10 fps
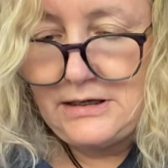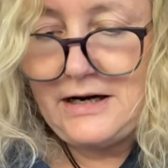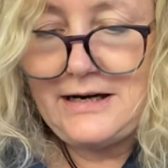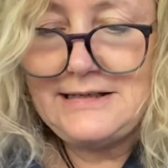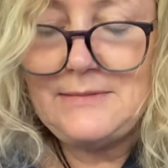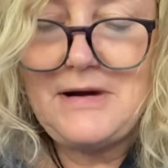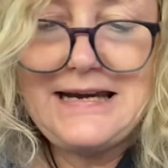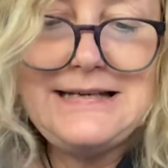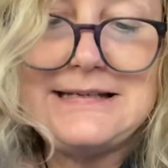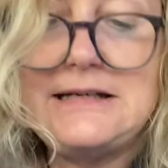Okay, so my
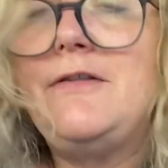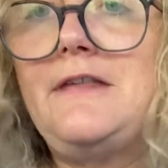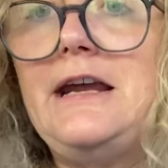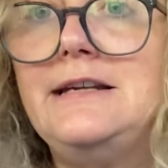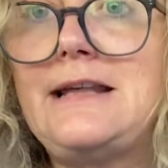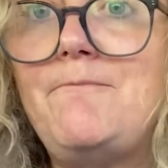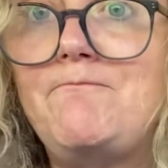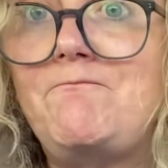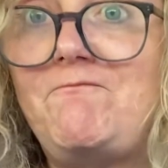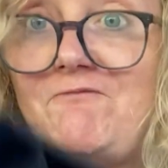instant thing is they're
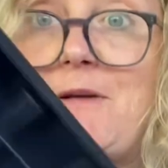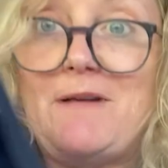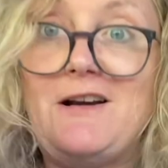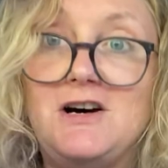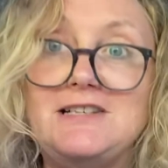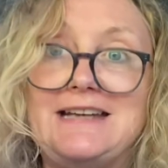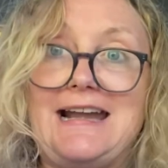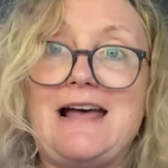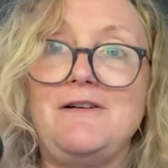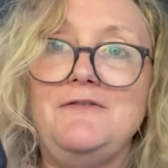flipping hard to get
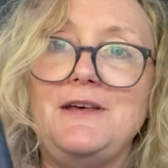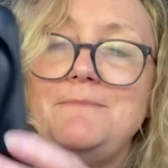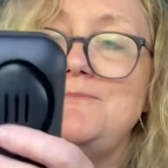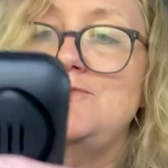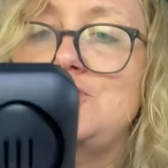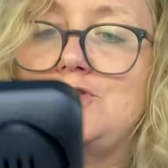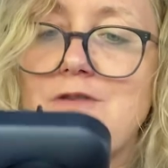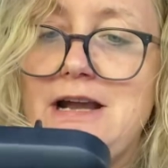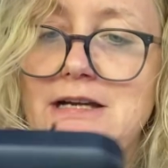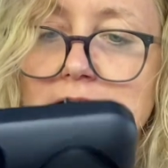out of the
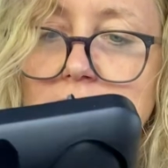tray.